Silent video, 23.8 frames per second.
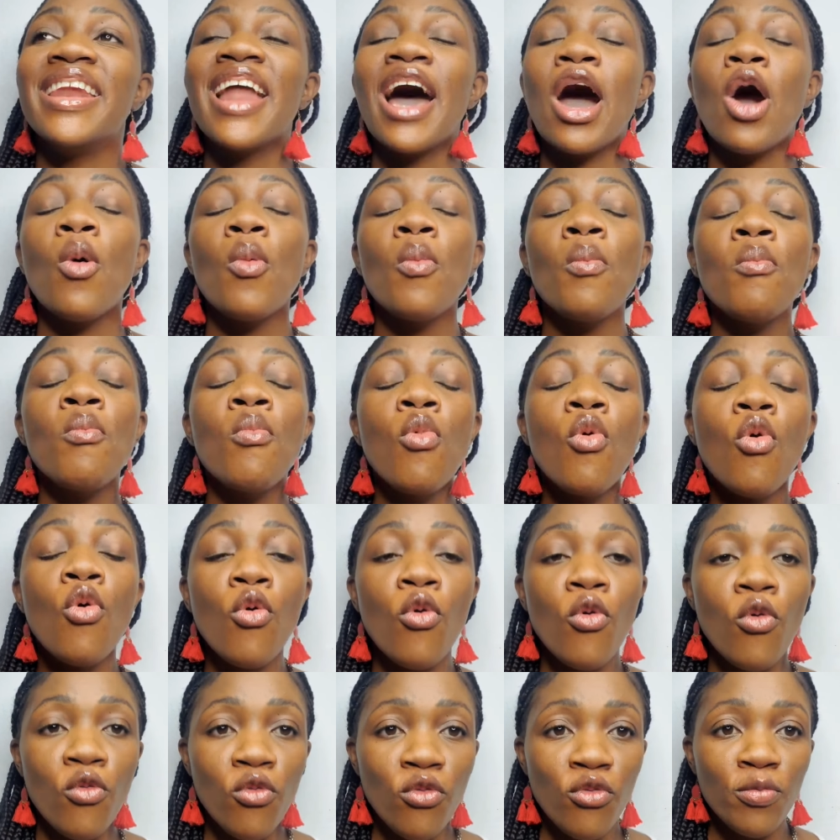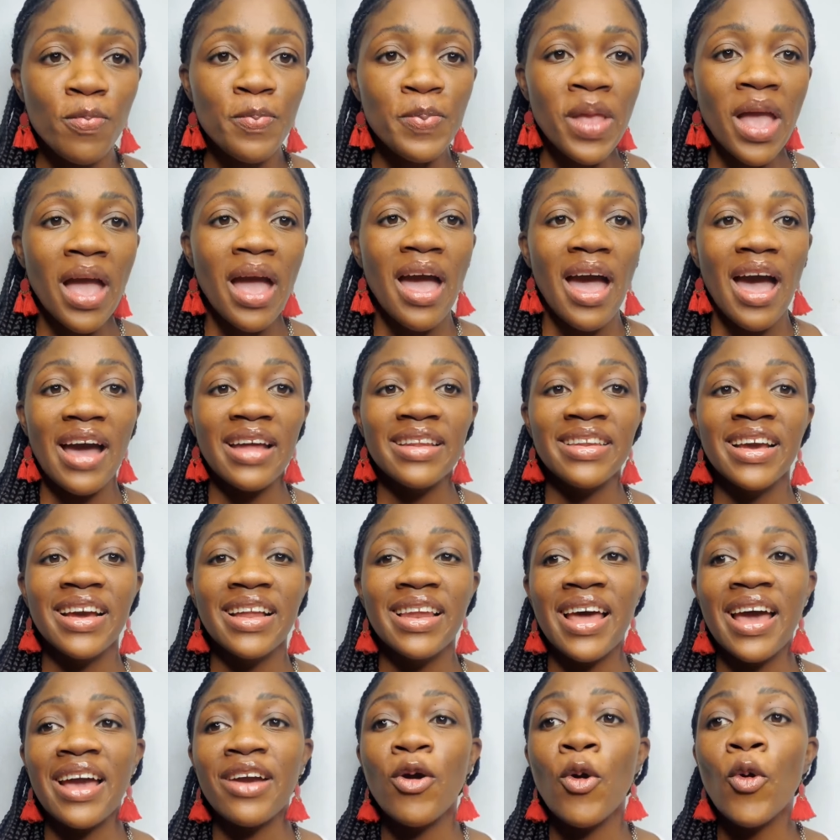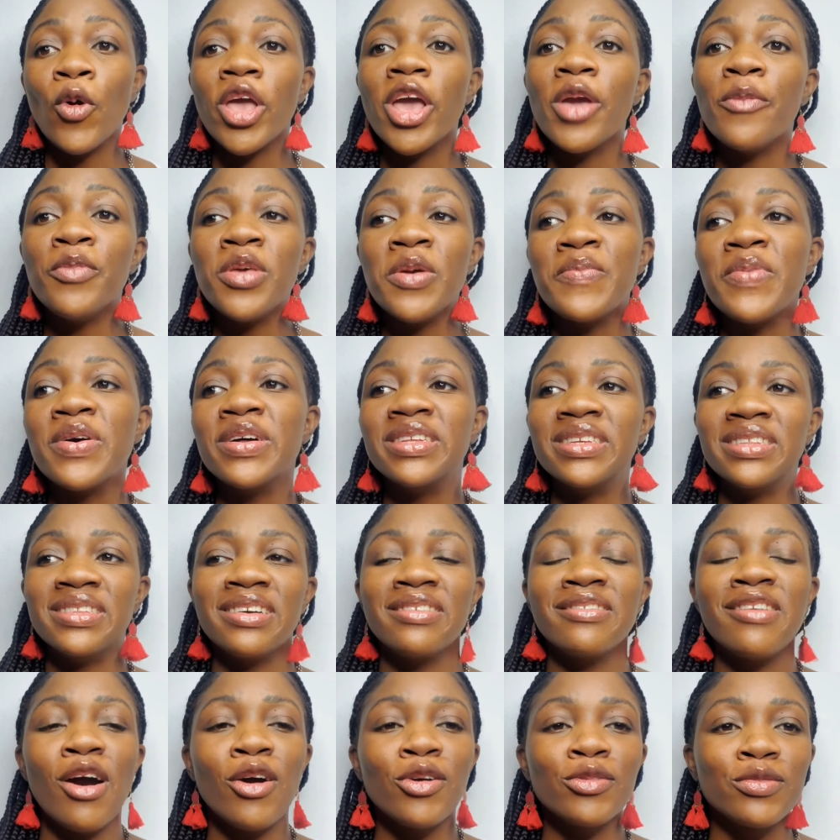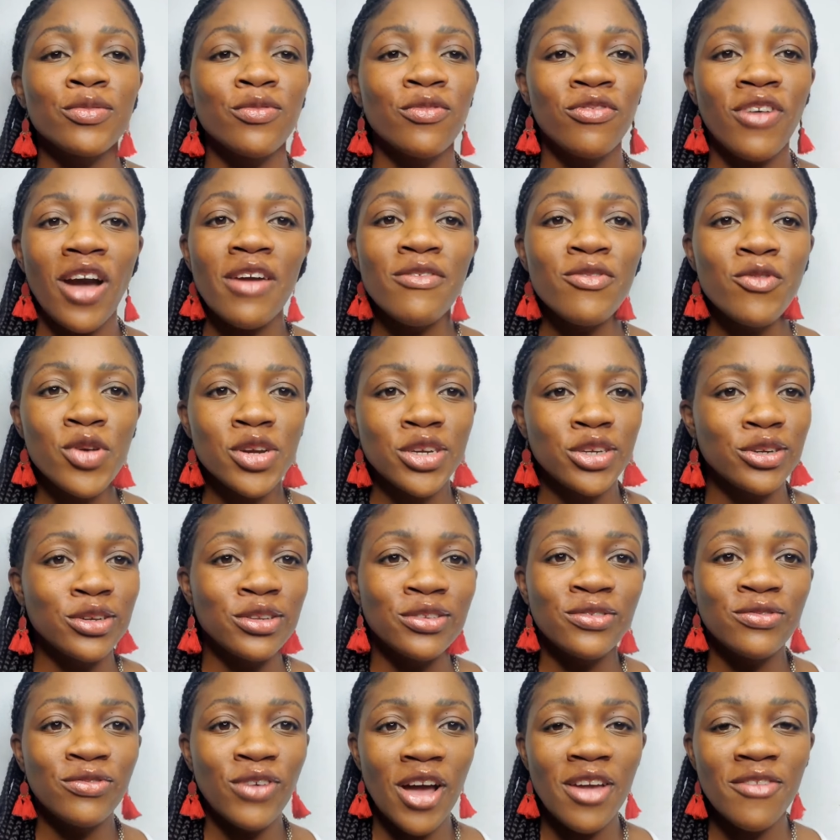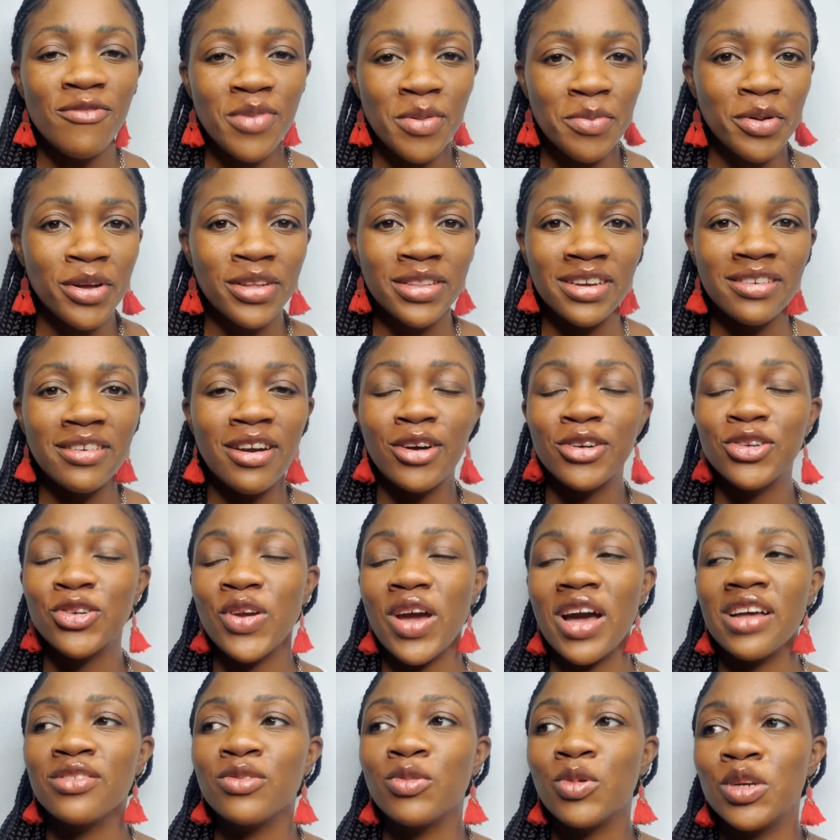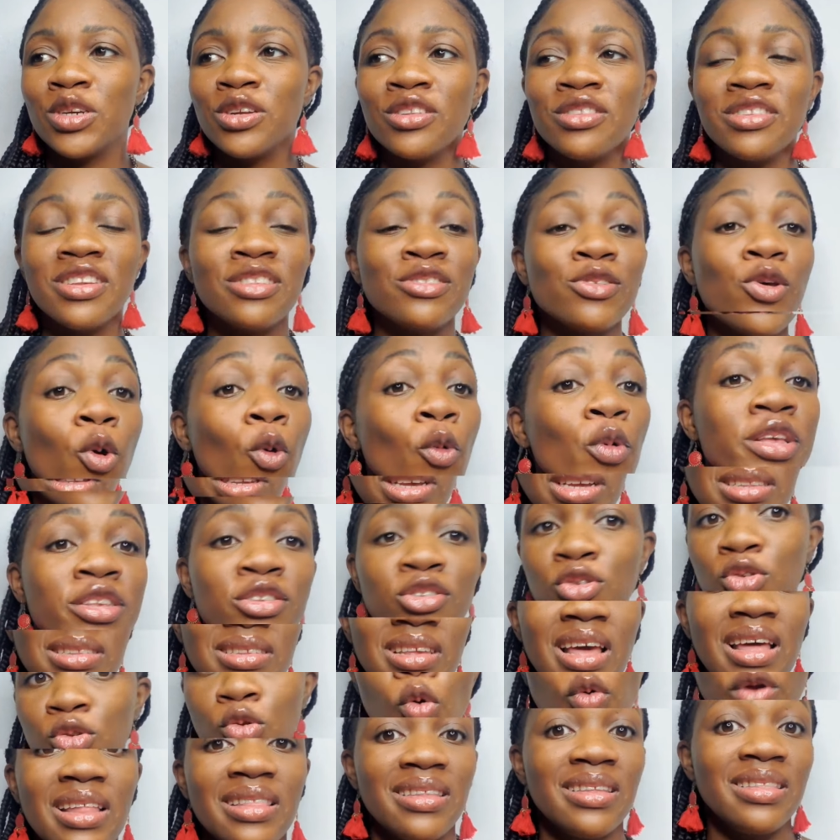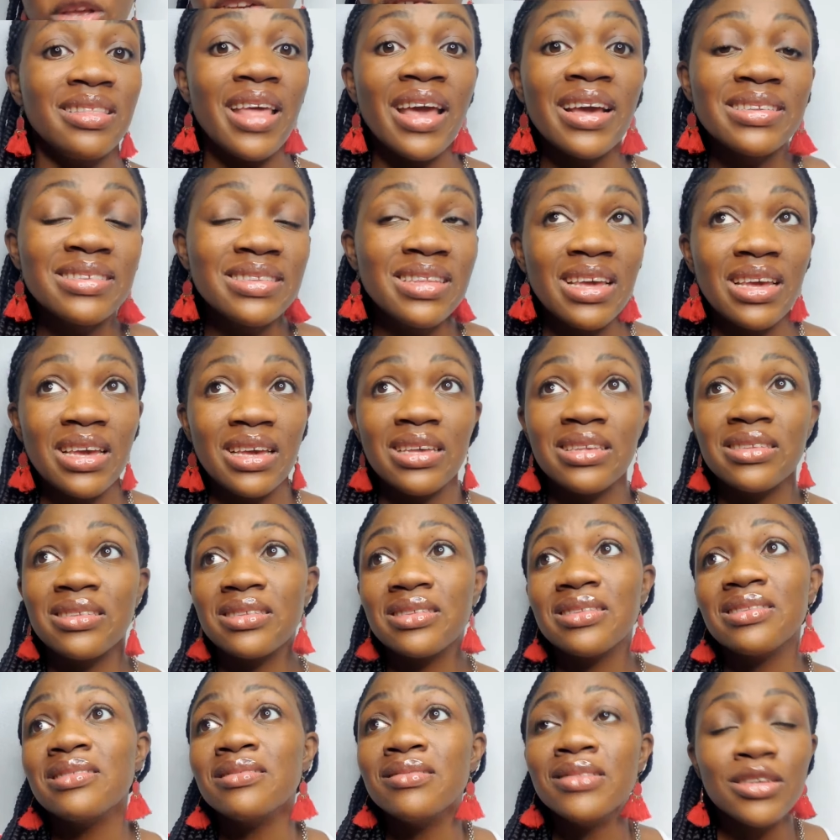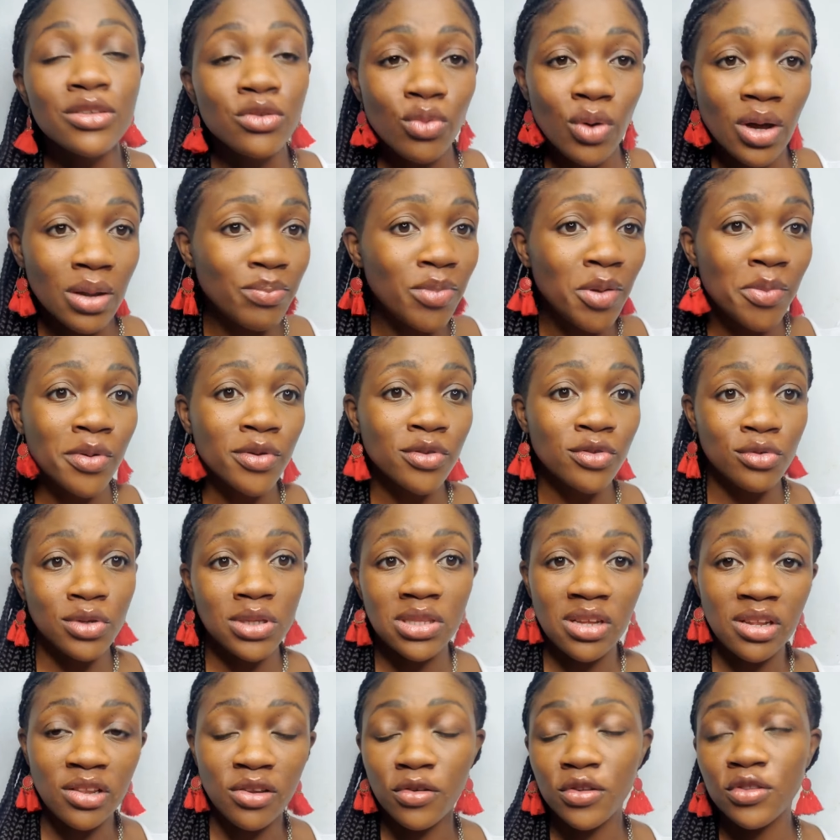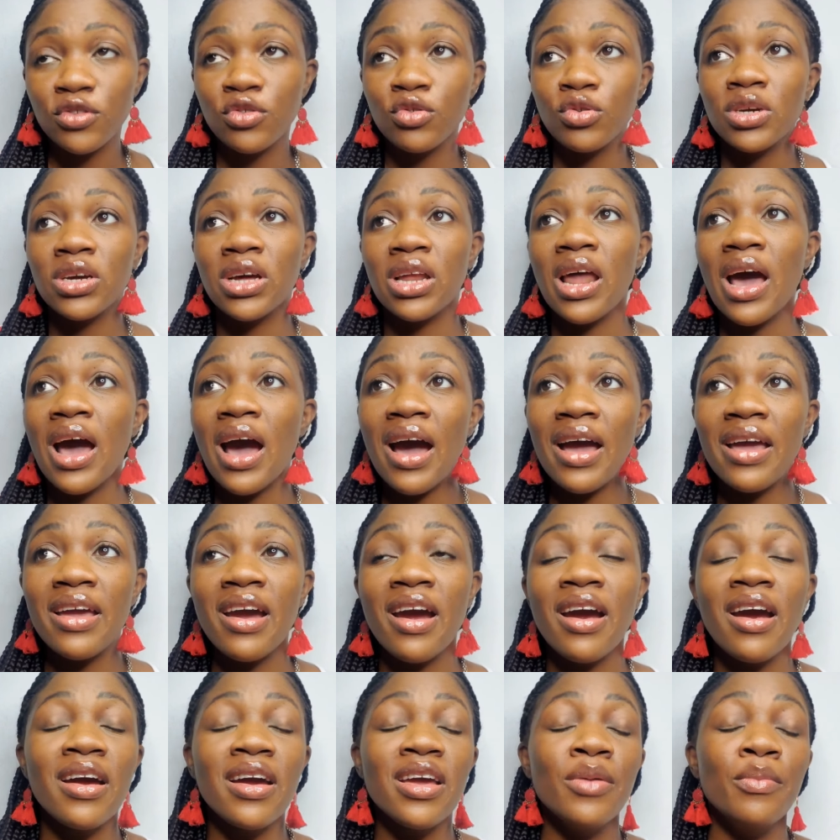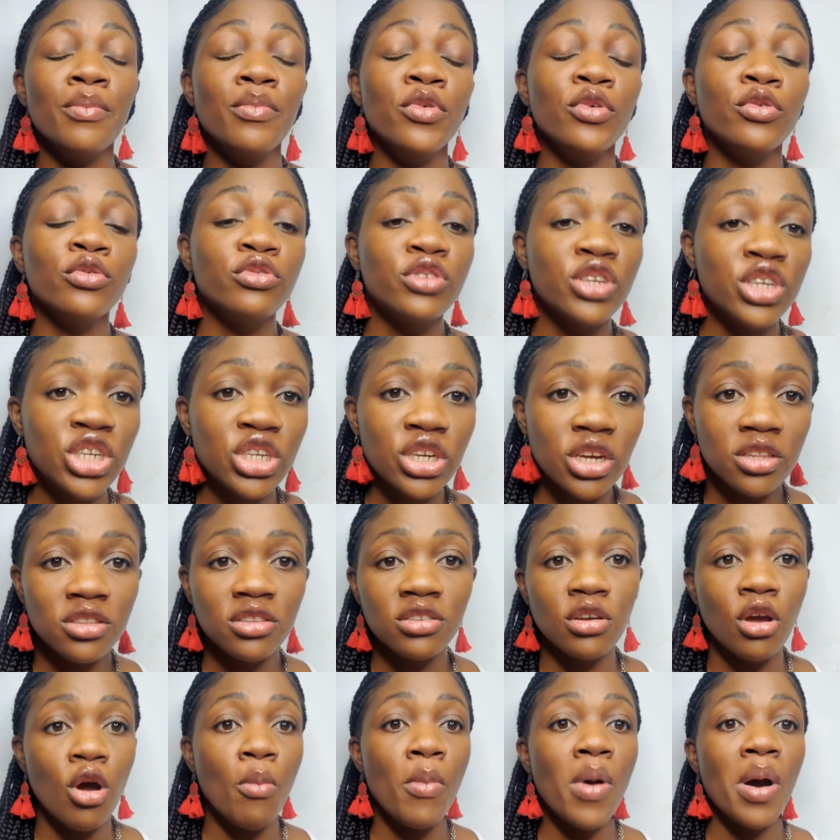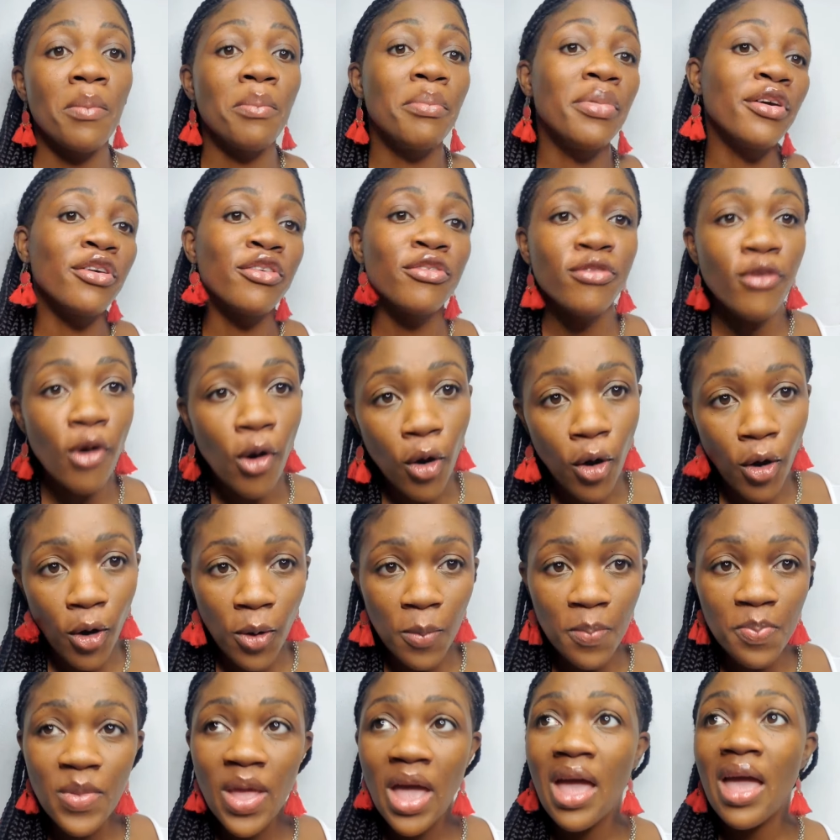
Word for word: now move and they're like, okay, people in the crowd, five questions, five people in the crowd should ask questions. It's always so. Next thing is this one, people do it a lot. You can hire a musician to come and perform,